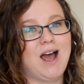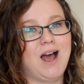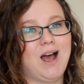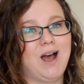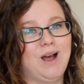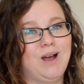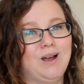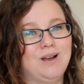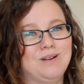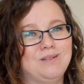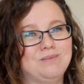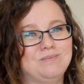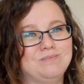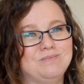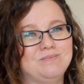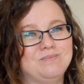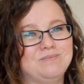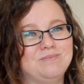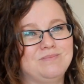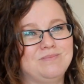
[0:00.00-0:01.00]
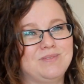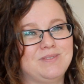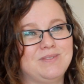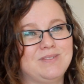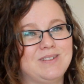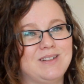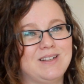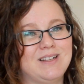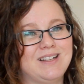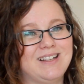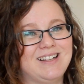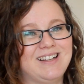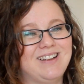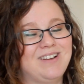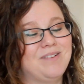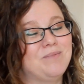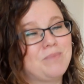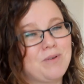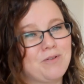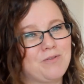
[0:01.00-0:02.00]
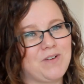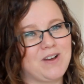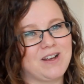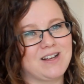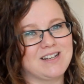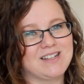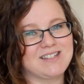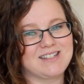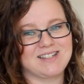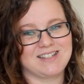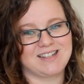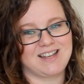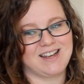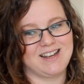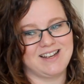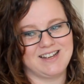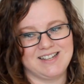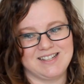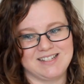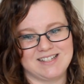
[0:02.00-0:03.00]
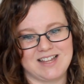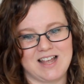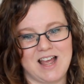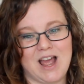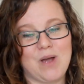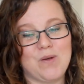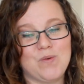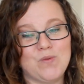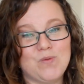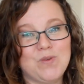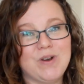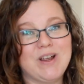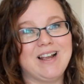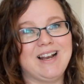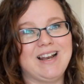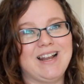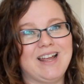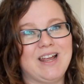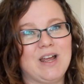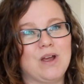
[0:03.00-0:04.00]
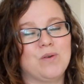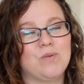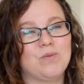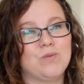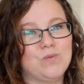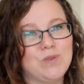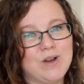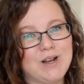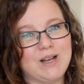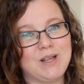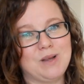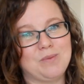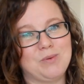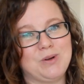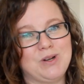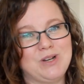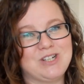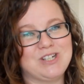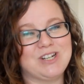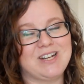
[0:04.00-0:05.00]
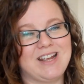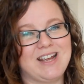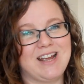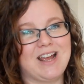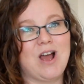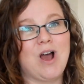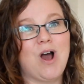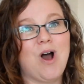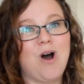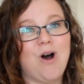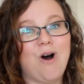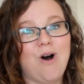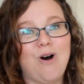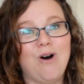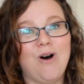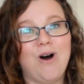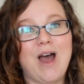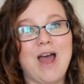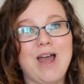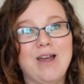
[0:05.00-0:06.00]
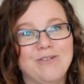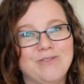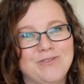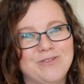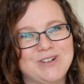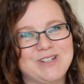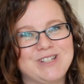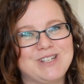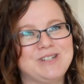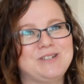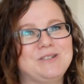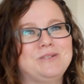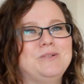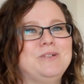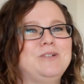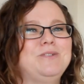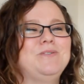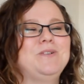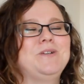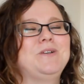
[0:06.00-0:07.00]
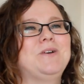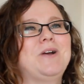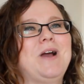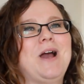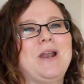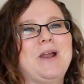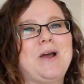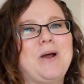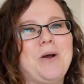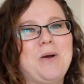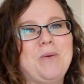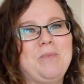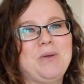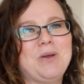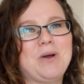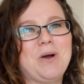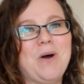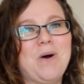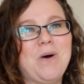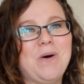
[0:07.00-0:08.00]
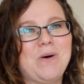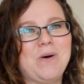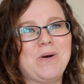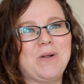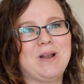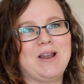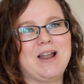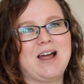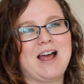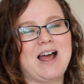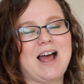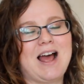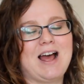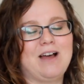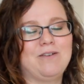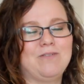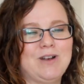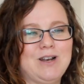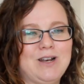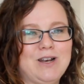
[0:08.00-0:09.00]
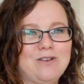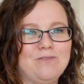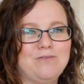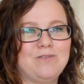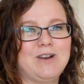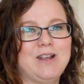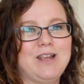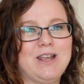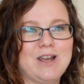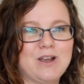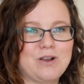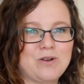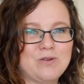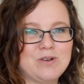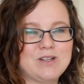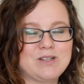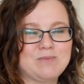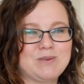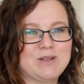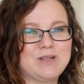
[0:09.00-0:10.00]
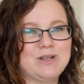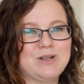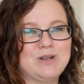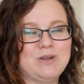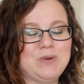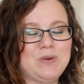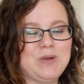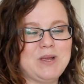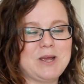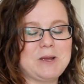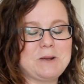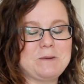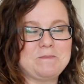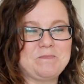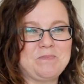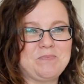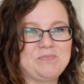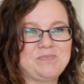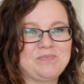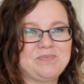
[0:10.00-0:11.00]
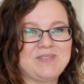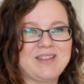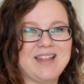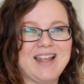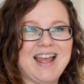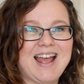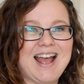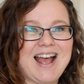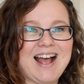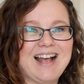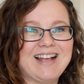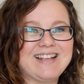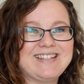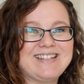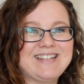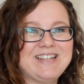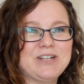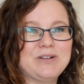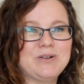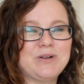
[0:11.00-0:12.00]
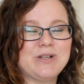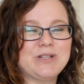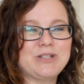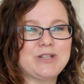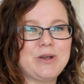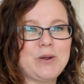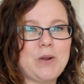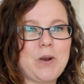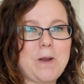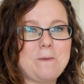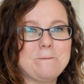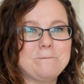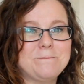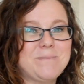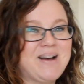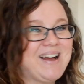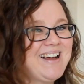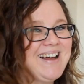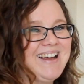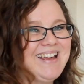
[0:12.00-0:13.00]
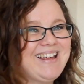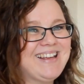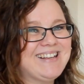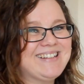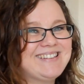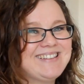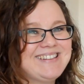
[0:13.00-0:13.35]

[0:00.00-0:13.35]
But thanks guys. I really, really appreciate every single one of you, and I hope you all have a lovely Christmas and New Year. I'll see you all soon. Bye!